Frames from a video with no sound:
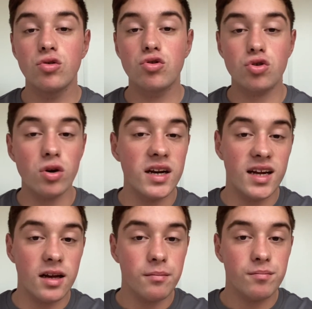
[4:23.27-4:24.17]

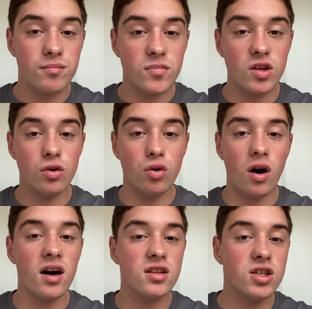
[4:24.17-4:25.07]
training,
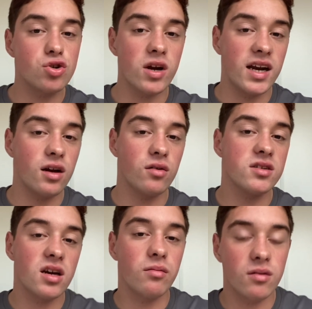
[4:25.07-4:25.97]
your RT training.
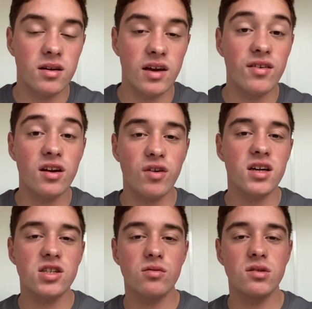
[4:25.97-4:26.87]
Obviously I'm giving
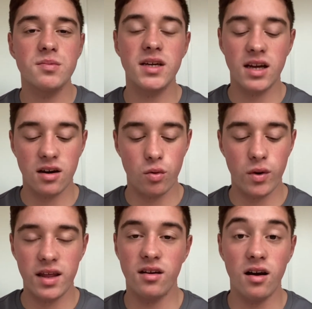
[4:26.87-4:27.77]
advice, so I'm speaking in a
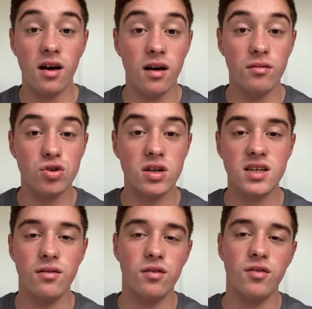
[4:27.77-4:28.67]
way that I'm trying to
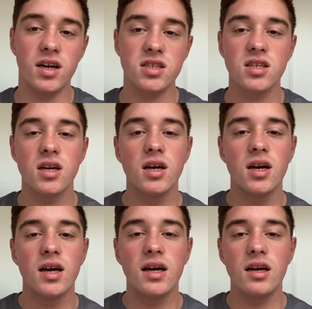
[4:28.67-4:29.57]
give advice.
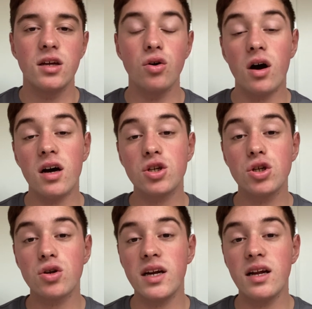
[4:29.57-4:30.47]
Your RT
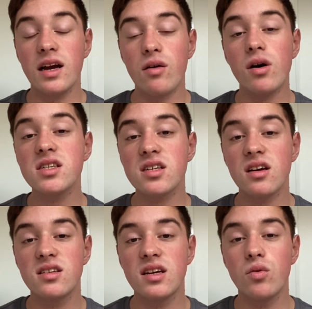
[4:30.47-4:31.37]
training, how I
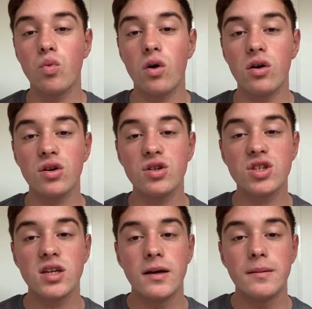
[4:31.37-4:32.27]
started it
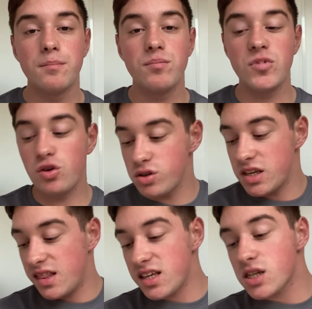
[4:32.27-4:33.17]
was
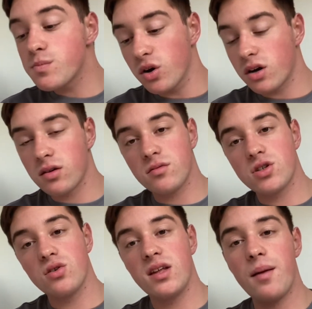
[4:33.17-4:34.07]
using this book,
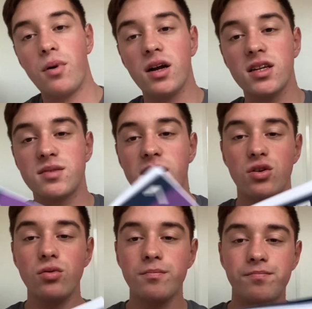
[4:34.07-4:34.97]
so the Air Pilot's
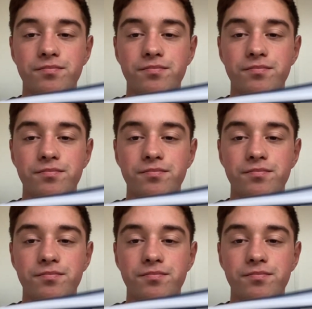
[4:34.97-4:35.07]
Manual,